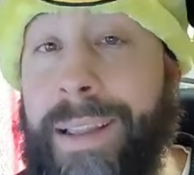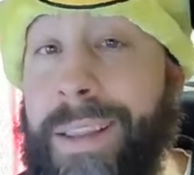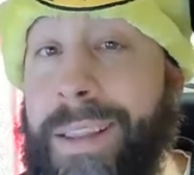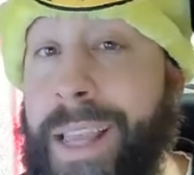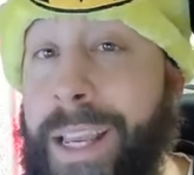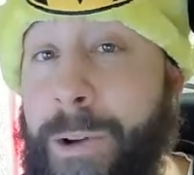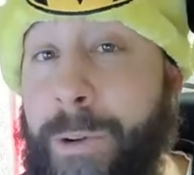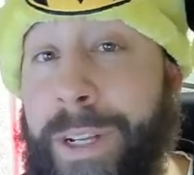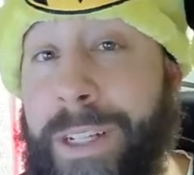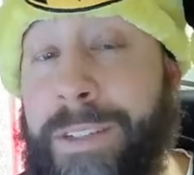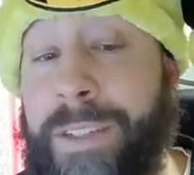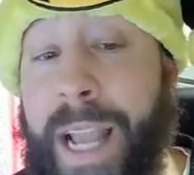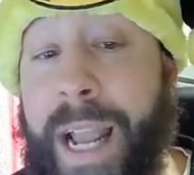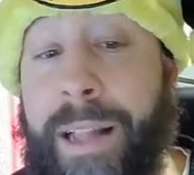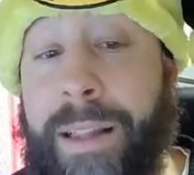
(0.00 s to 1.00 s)
They know
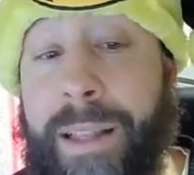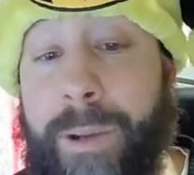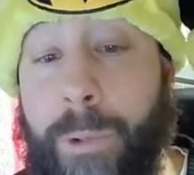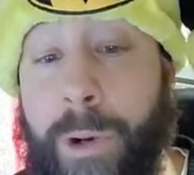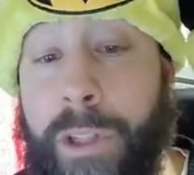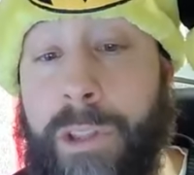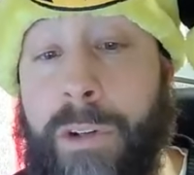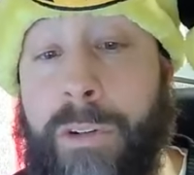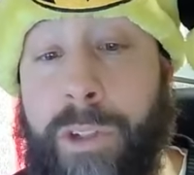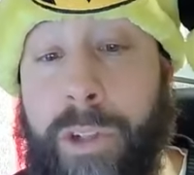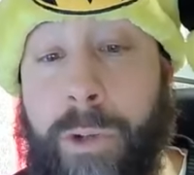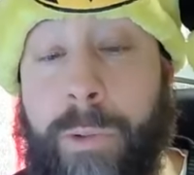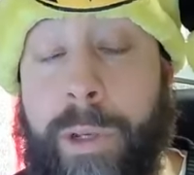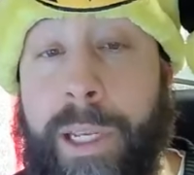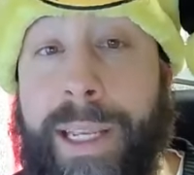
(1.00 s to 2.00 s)
exactly what they're
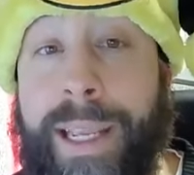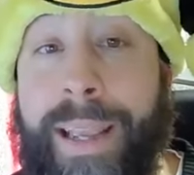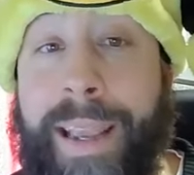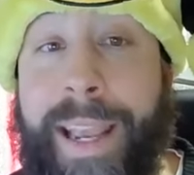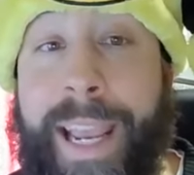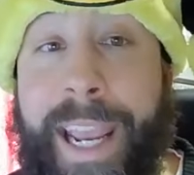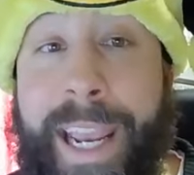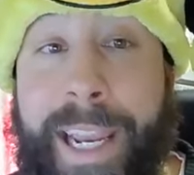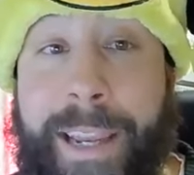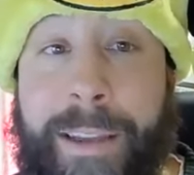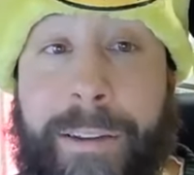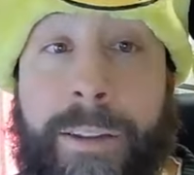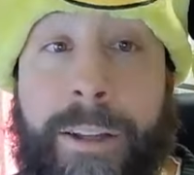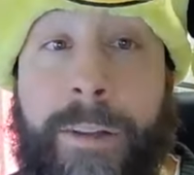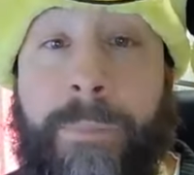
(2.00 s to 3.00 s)
doing
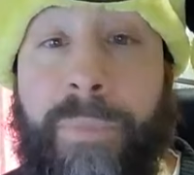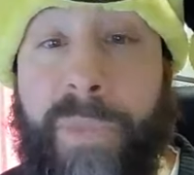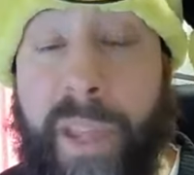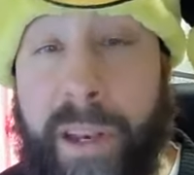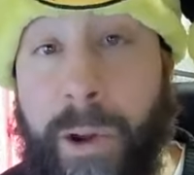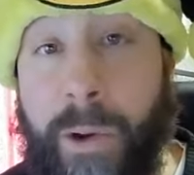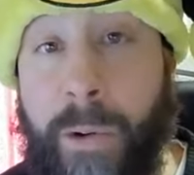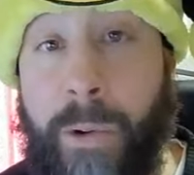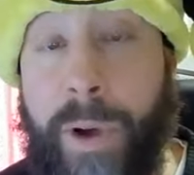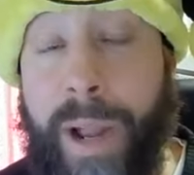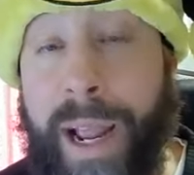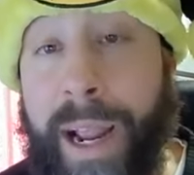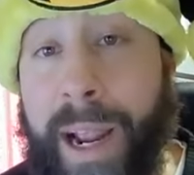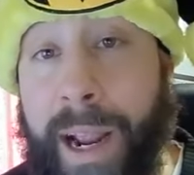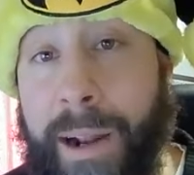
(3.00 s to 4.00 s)
and they know
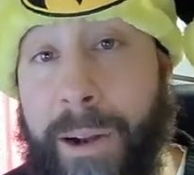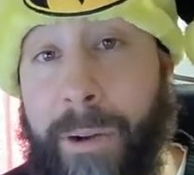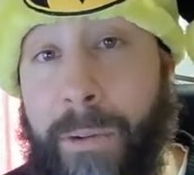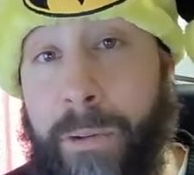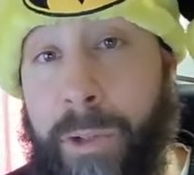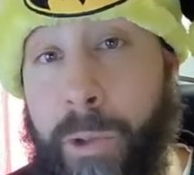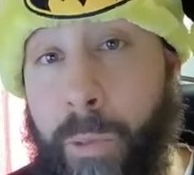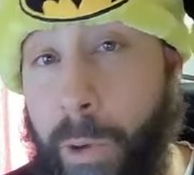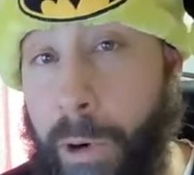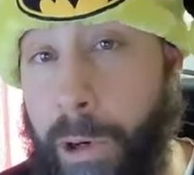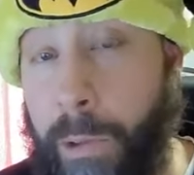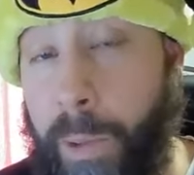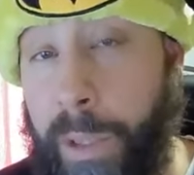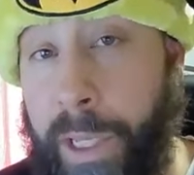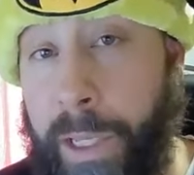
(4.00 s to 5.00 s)
how to
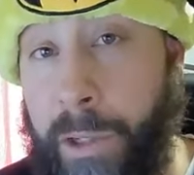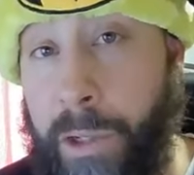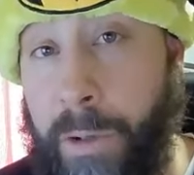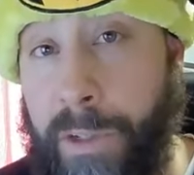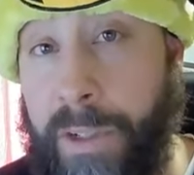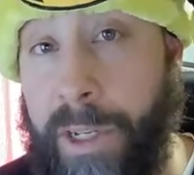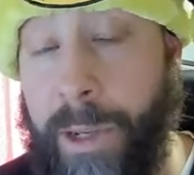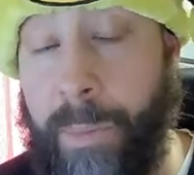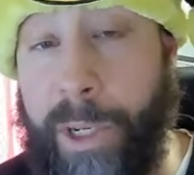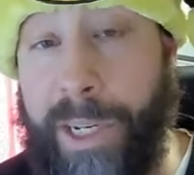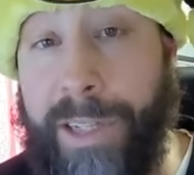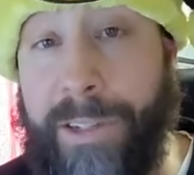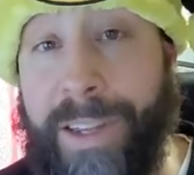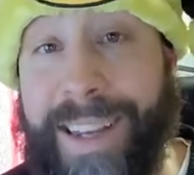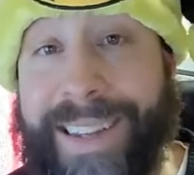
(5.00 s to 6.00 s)
work with insurance
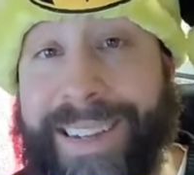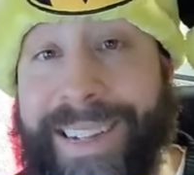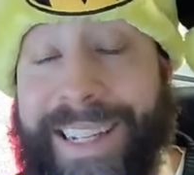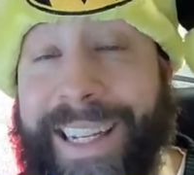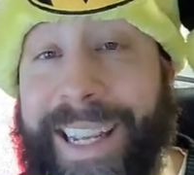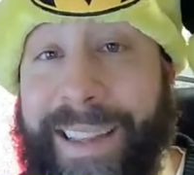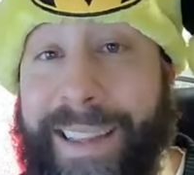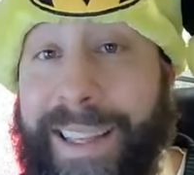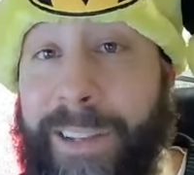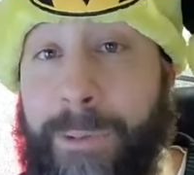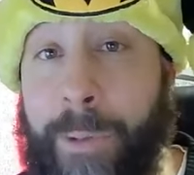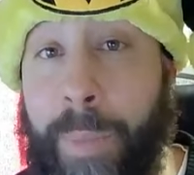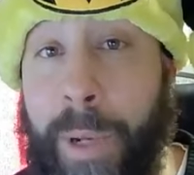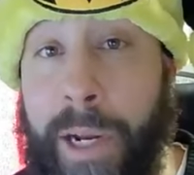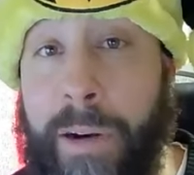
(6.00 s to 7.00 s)
companies to get these
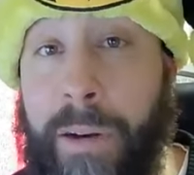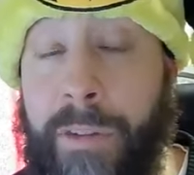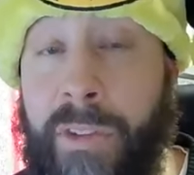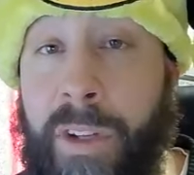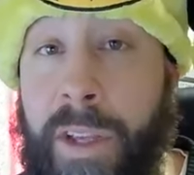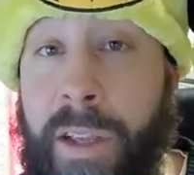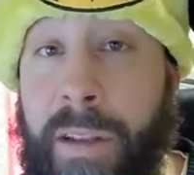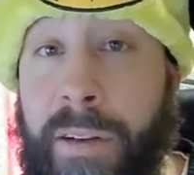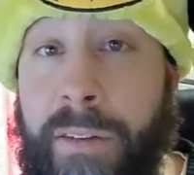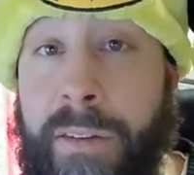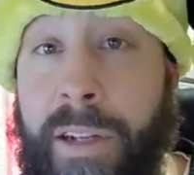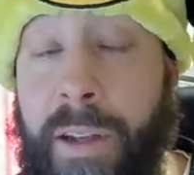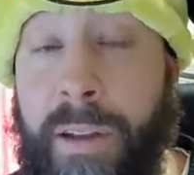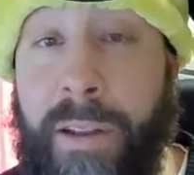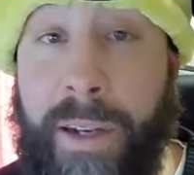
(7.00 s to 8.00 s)
repairs
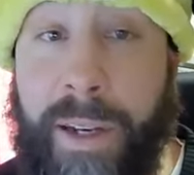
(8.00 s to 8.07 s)
done